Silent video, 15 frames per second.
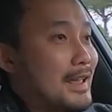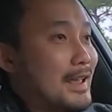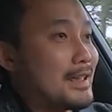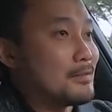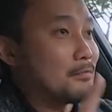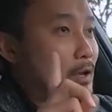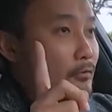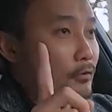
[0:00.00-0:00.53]

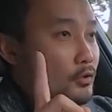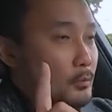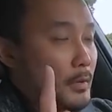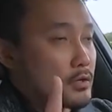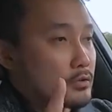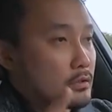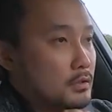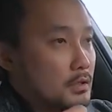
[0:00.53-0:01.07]
And I forgot to
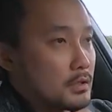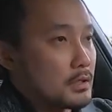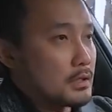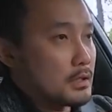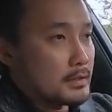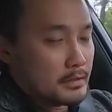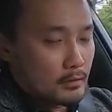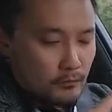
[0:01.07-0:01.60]
mention, in
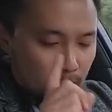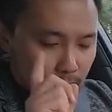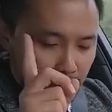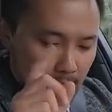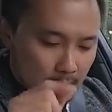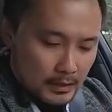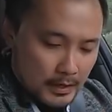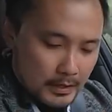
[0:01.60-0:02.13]
the
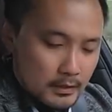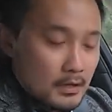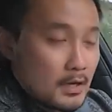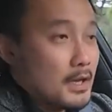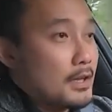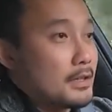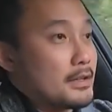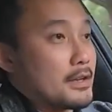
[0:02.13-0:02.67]
750Li,
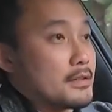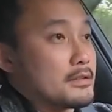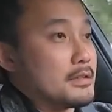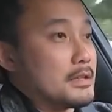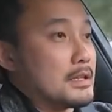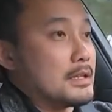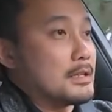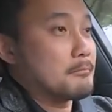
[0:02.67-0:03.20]
there's
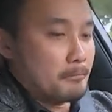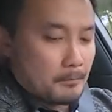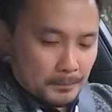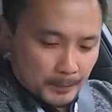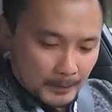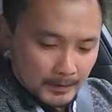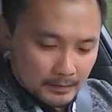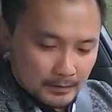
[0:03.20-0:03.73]
the
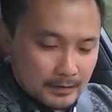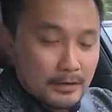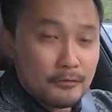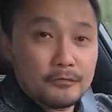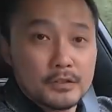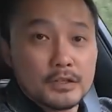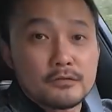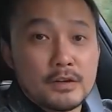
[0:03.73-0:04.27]

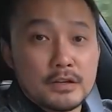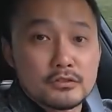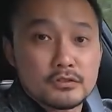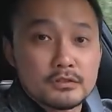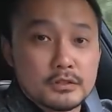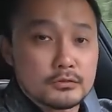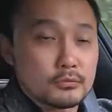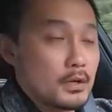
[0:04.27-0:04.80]
lifter
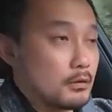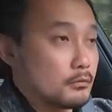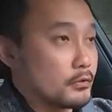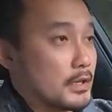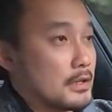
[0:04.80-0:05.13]
function as well.